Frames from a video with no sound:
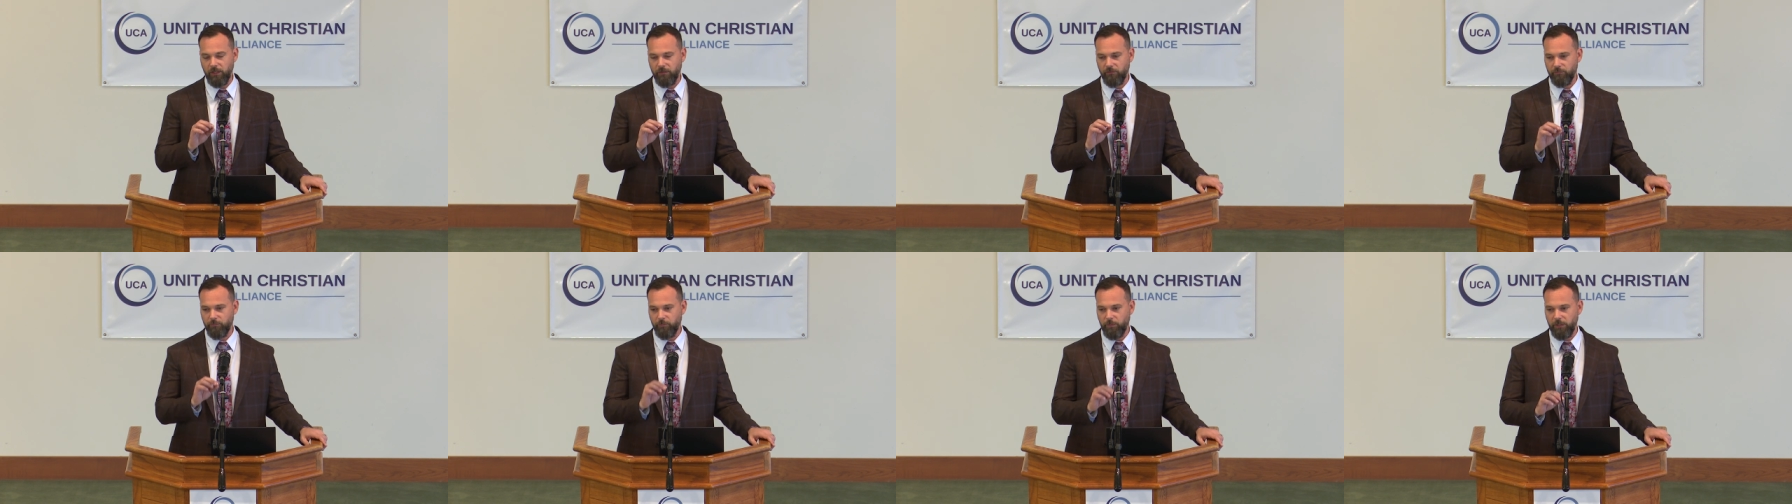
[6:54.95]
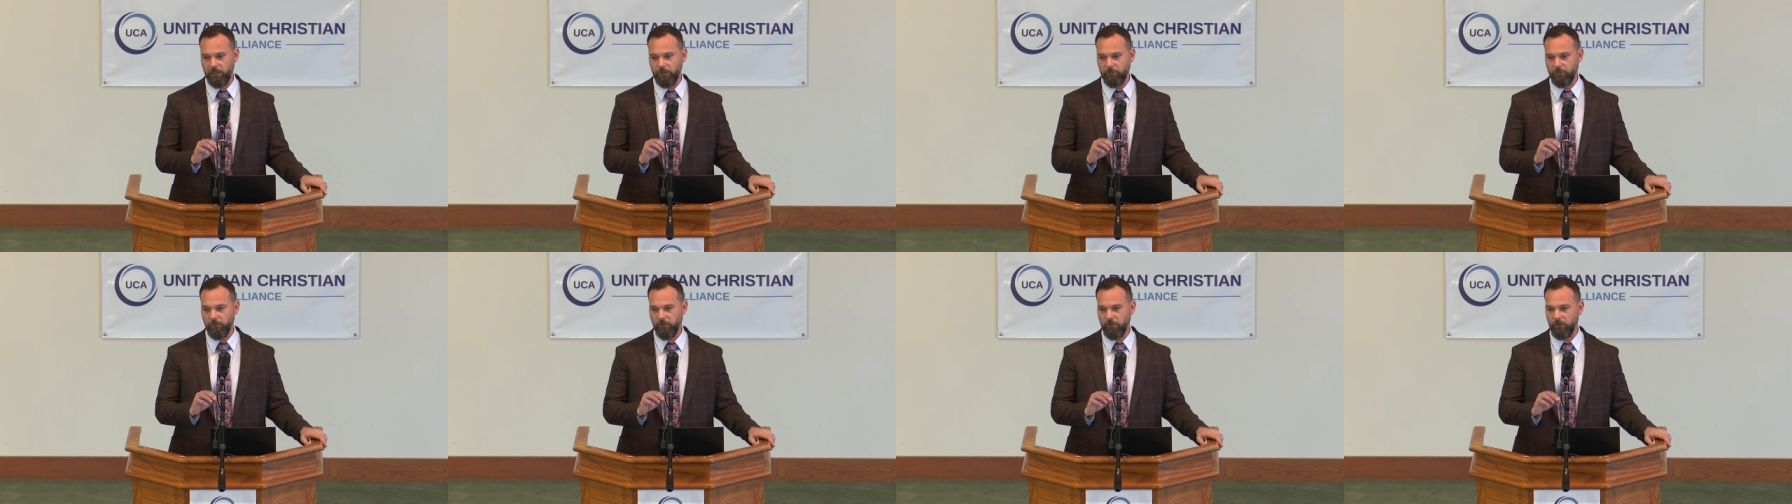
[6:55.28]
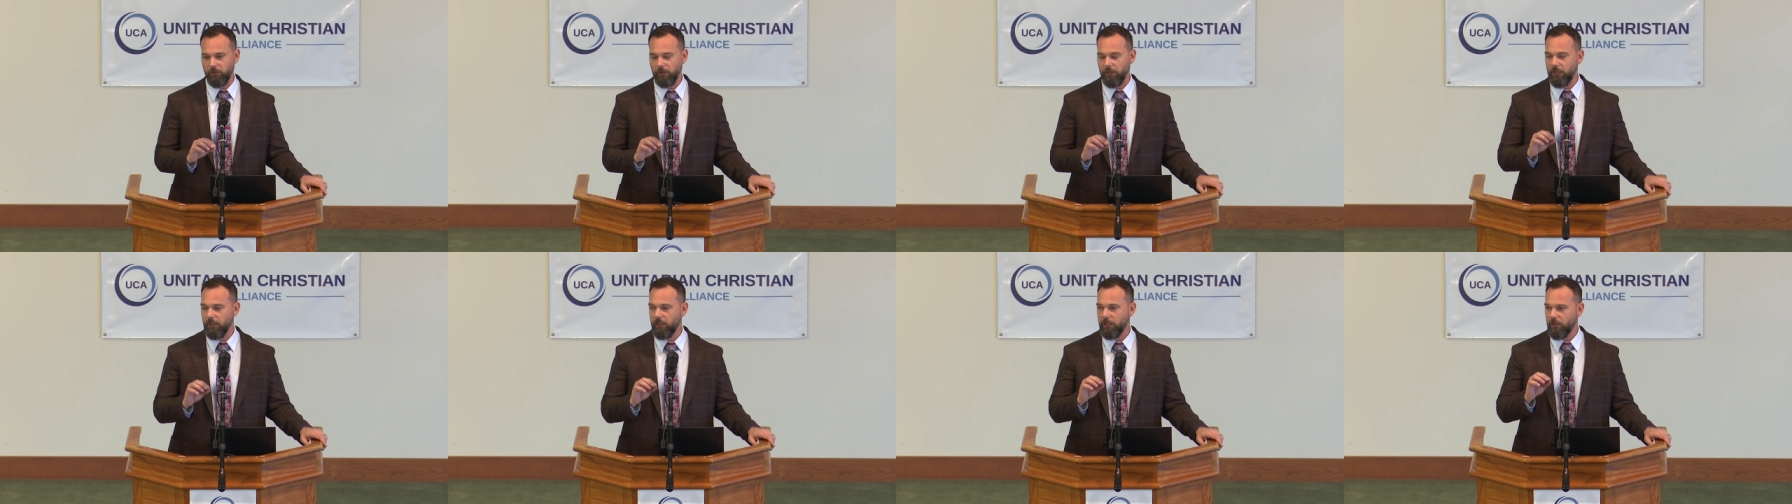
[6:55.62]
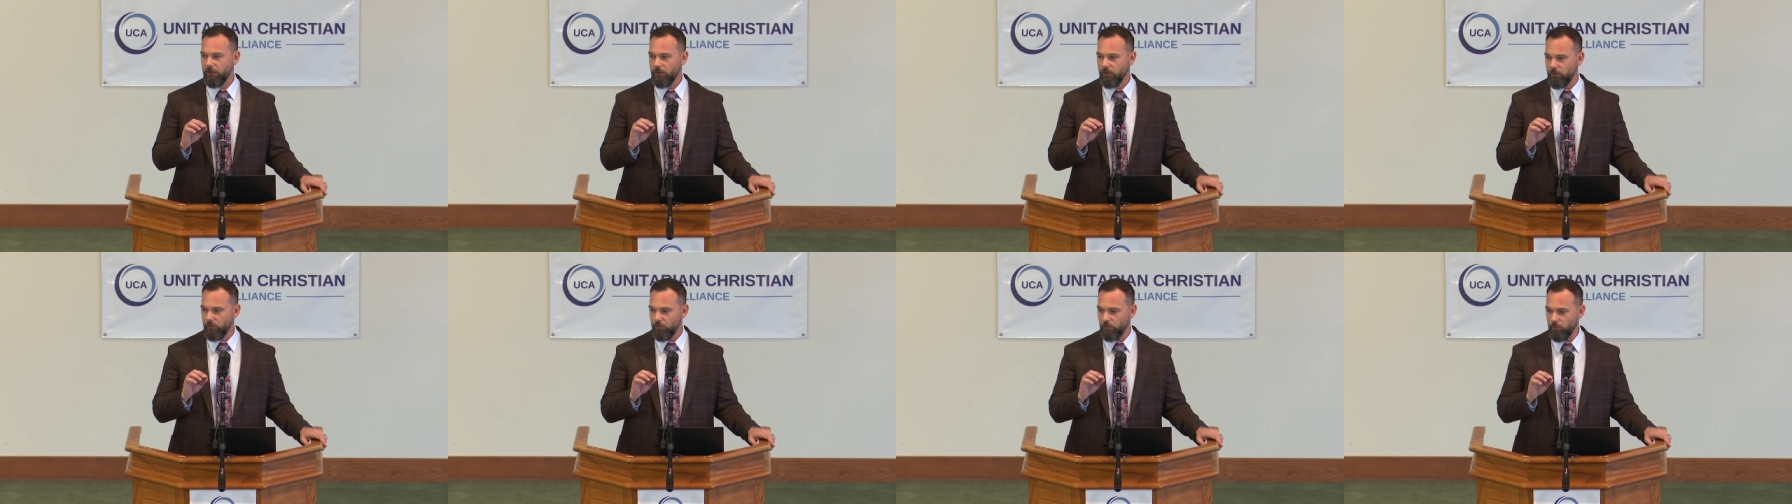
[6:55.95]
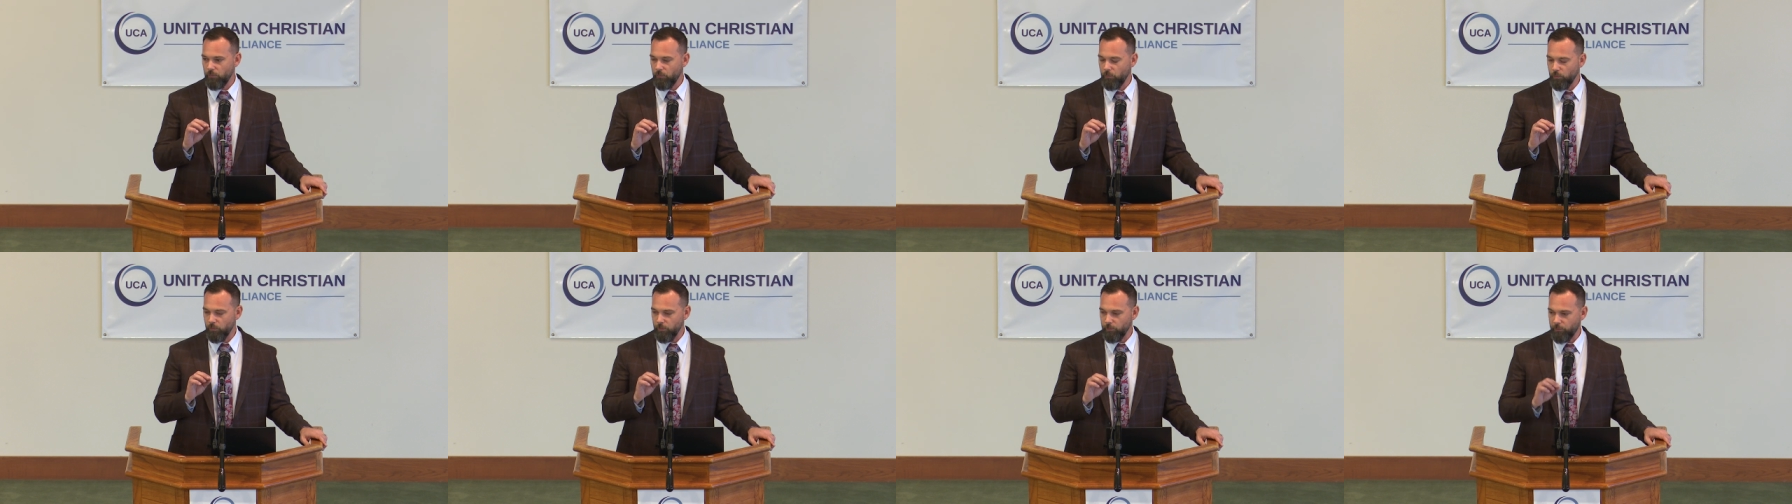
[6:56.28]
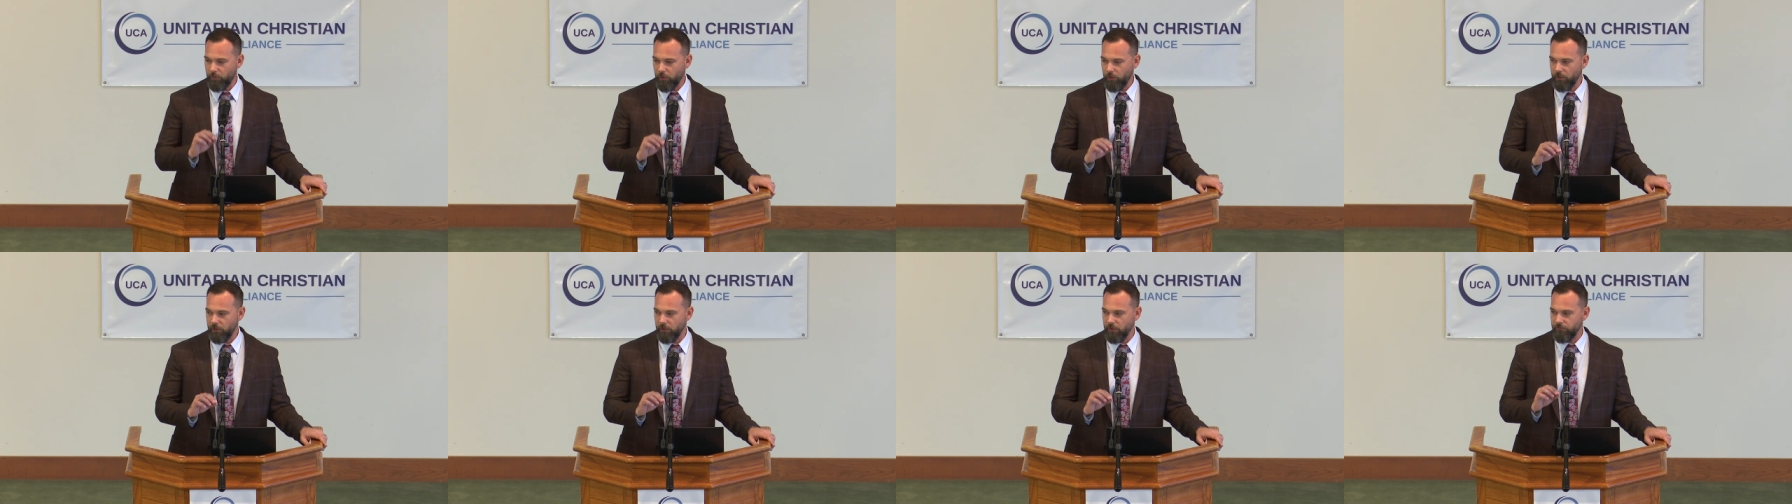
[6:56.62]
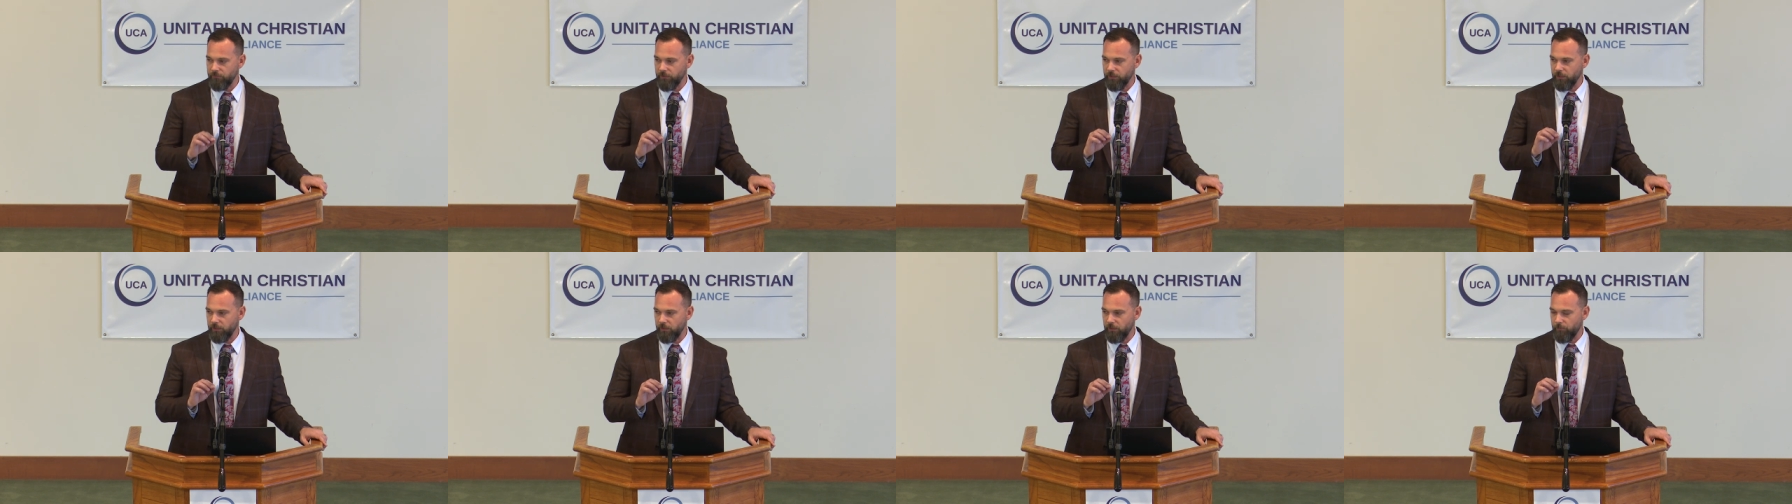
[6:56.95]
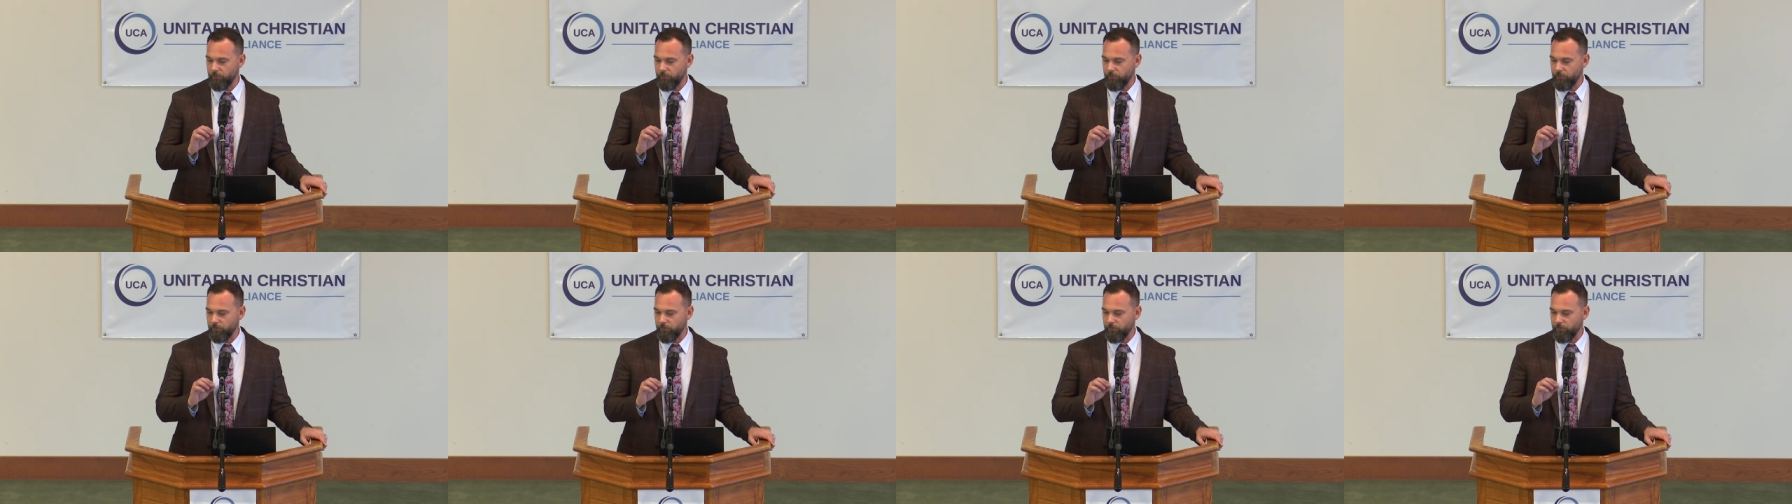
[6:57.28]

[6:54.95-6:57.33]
of people who were part of a,